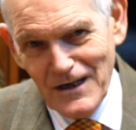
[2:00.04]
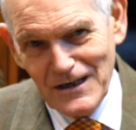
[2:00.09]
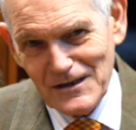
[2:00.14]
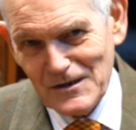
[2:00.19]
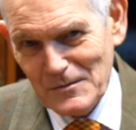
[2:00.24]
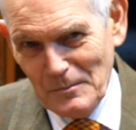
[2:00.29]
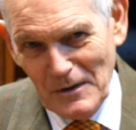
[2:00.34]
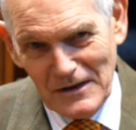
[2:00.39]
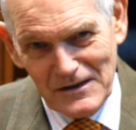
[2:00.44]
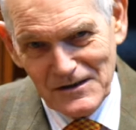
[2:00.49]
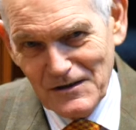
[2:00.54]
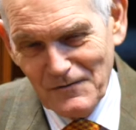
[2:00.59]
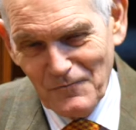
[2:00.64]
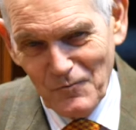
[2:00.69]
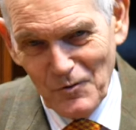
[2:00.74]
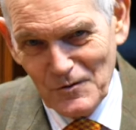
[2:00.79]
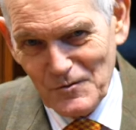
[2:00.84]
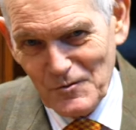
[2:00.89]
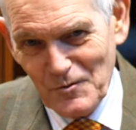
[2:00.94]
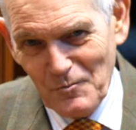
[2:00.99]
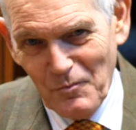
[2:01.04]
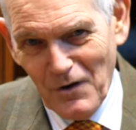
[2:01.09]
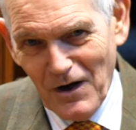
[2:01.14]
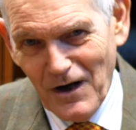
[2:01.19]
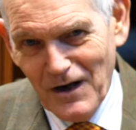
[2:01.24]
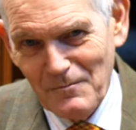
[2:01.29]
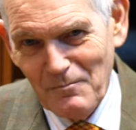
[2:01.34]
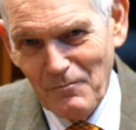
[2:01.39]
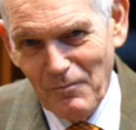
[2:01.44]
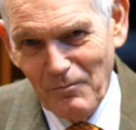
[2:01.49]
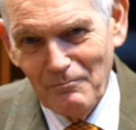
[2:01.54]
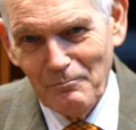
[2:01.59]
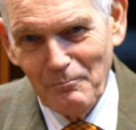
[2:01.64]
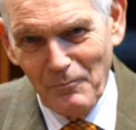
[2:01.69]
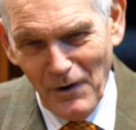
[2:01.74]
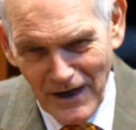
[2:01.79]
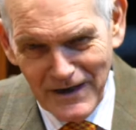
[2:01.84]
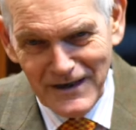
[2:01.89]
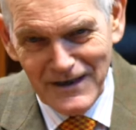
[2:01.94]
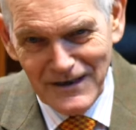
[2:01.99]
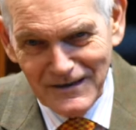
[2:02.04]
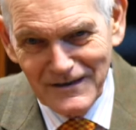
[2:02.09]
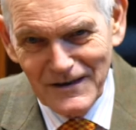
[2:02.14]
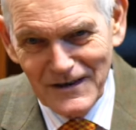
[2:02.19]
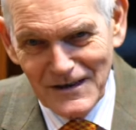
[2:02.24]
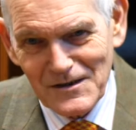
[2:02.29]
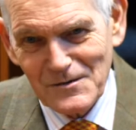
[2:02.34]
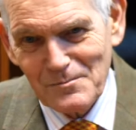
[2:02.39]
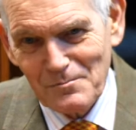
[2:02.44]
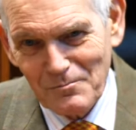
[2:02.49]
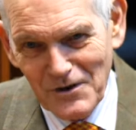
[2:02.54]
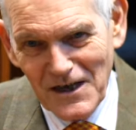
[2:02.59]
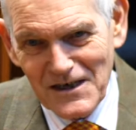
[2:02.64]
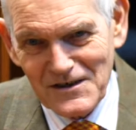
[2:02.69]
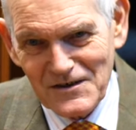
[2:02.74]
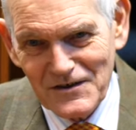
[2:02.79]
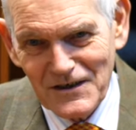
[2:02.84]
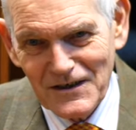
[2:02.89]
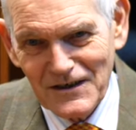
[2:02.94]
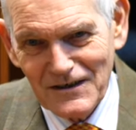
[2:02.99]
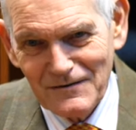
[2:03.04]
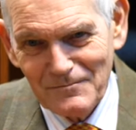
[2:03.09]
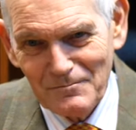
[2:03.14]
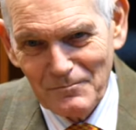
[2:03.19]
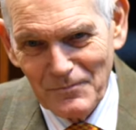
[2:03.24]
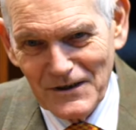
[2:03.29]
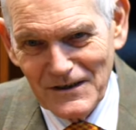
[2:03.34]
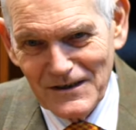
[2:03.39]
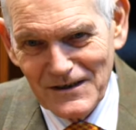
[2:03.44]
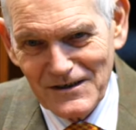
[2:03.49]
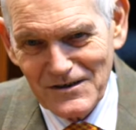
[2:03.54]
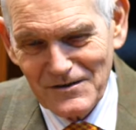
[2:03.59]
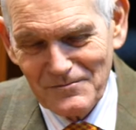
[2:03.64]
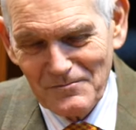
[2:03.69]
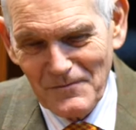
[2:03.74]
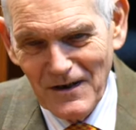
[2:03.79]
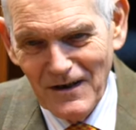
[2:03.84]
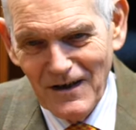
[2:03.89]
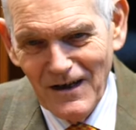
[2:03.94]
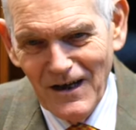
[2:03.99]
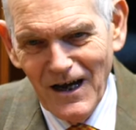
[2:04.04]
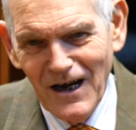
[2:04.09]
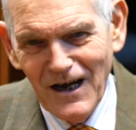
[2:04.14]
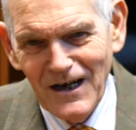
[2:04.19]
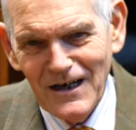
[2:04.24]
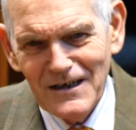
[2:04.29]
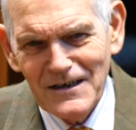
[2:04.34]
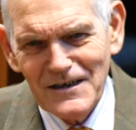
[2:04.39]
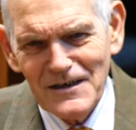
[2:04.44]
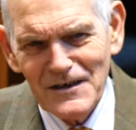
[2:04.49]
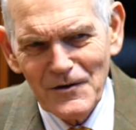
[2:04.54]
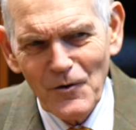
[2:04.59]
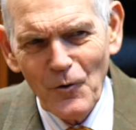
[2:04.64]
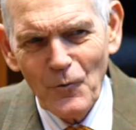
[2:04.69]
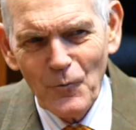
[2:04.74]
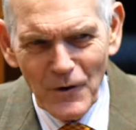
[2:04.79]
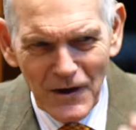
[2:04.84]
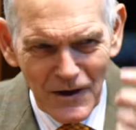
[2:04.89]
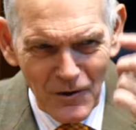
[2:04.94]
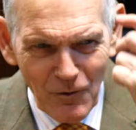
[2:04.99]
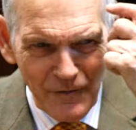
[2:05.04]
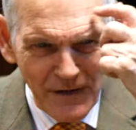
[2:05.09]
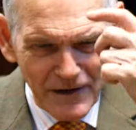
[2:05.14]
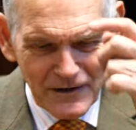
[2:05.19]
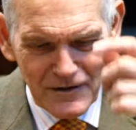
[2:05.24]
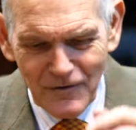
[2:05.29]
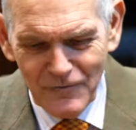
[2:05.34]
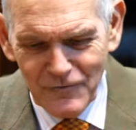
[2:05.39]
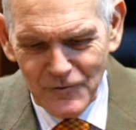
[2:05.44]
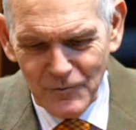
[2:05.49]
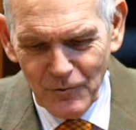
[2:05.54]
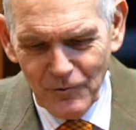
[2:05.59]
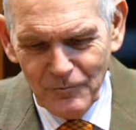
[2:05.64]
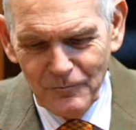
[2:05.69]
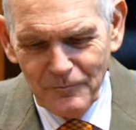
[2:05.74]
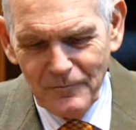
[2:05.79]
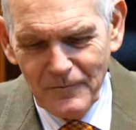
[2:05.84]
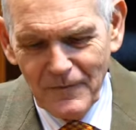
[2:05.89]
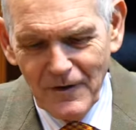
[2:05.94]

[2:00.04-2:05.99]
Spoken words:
the expensive ones you buy in these plastic peaks, and they're not really all that comfortable.